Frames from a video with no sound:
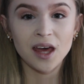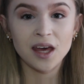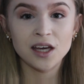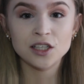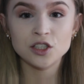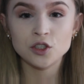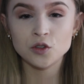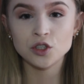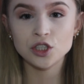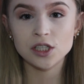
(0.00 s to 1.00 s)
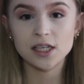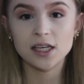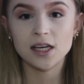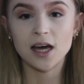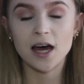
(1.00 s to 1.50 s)
And
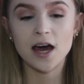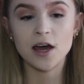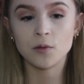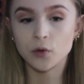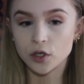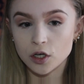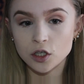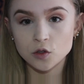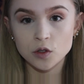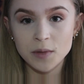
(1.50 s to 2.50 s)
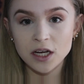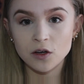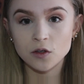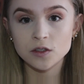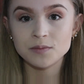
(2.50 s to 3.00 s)
usually I would contour my
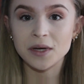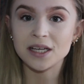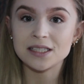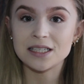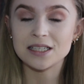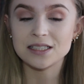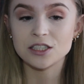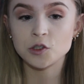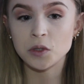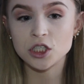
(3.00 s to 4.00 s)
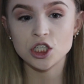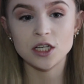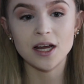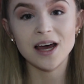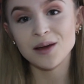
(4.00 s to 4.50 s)
nose, but in this
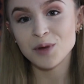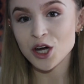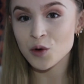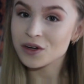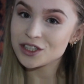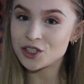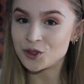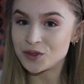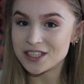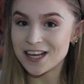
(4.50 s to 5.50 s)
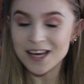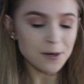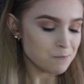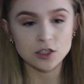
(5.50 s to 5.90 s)
situation I am not going to today.